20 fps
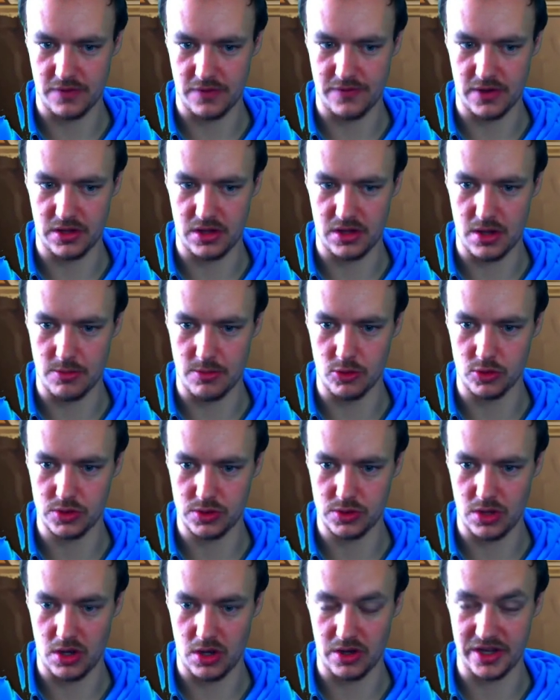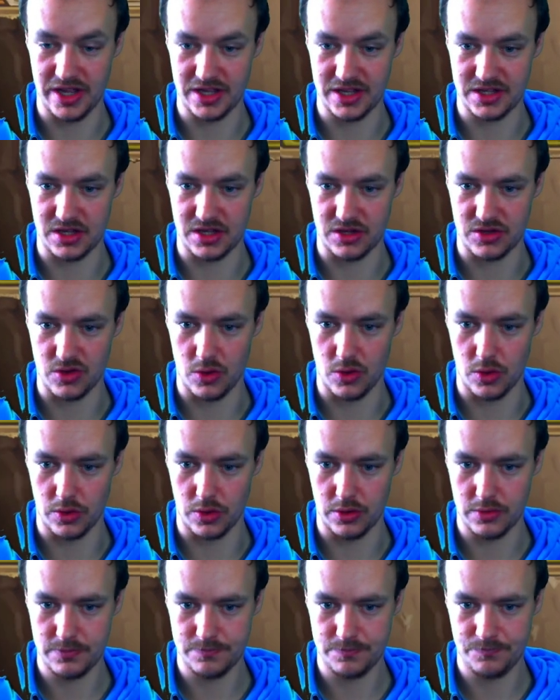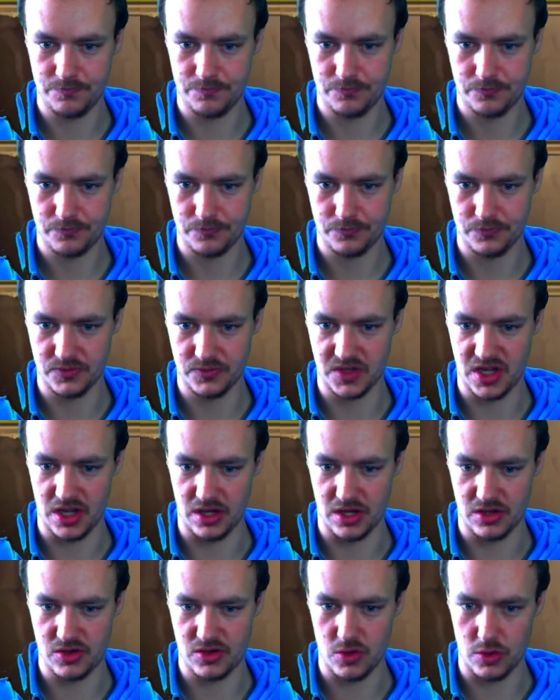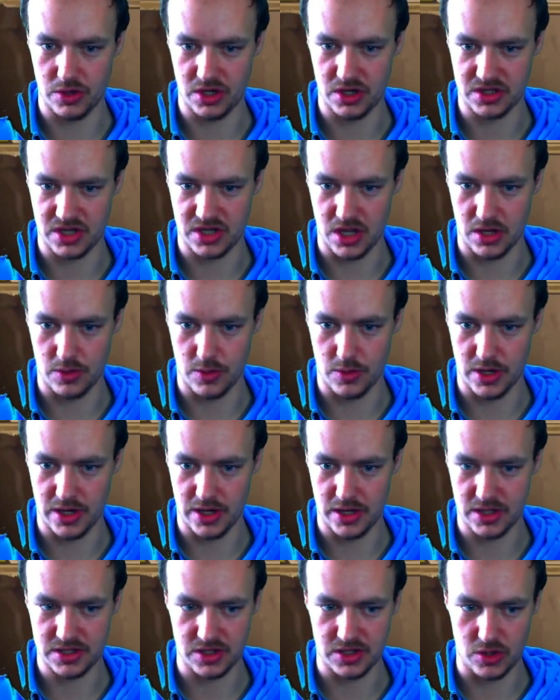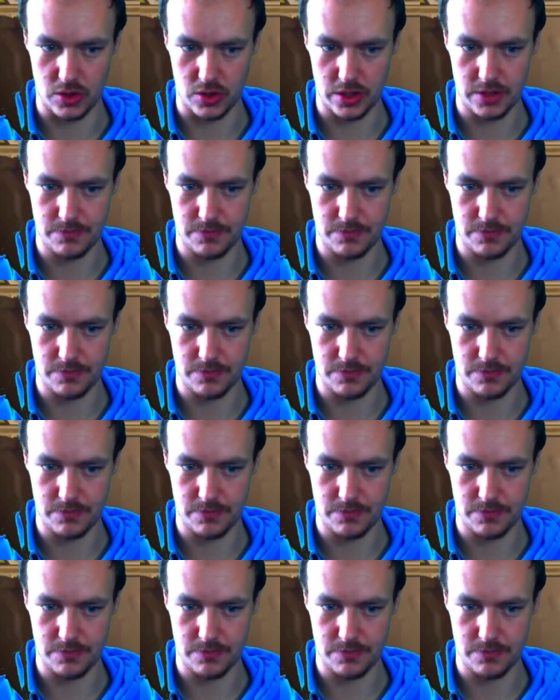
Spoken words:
the double. Oh, he hits the taunt. Okay, the taunt does get in the way. That's annoying.